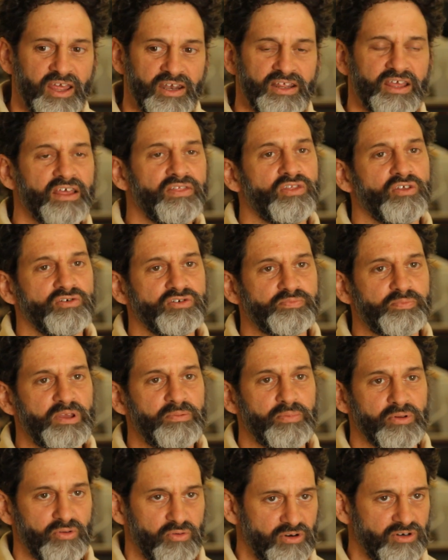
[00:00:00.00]
and get those
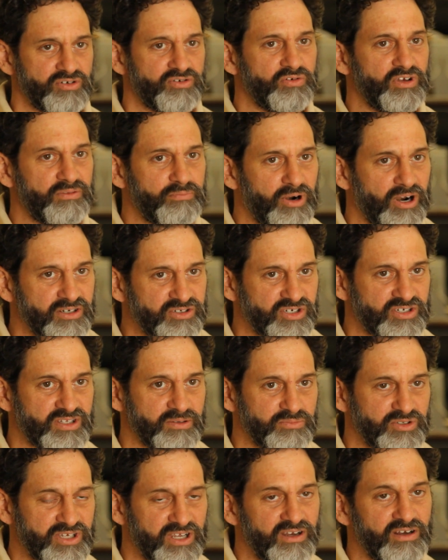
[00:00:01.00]
people who are doing projects
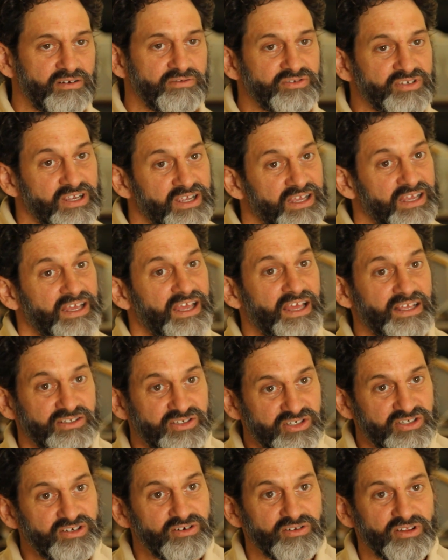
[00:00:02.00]
themselves and
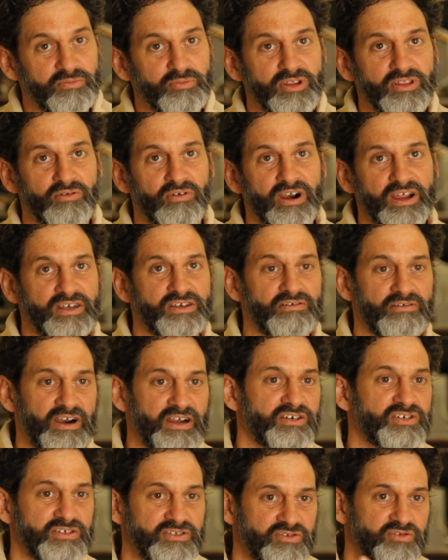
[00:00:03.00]
steer them in the right
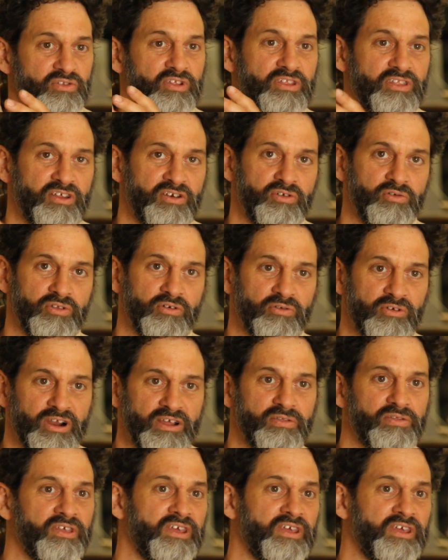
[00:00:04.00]
direction so that they do the right